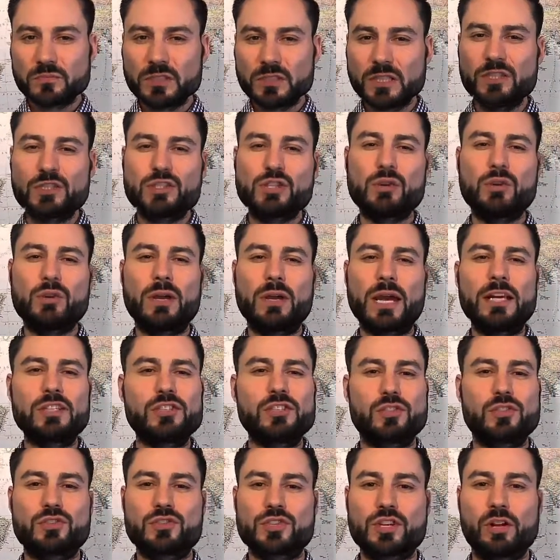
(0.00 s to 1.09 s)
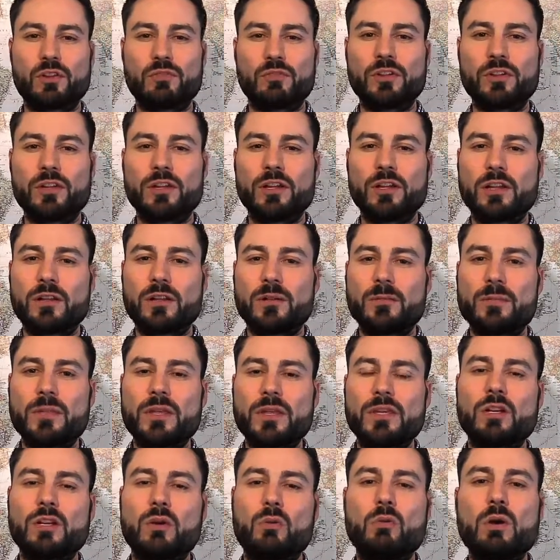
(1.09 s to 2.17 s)
So ask yourself,
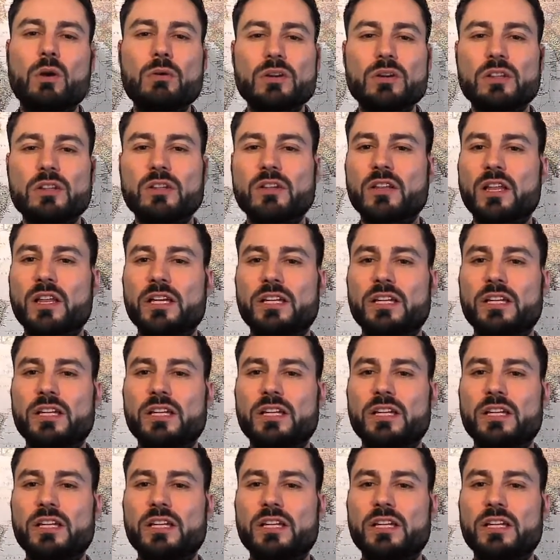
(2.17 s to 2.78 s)
What would it look like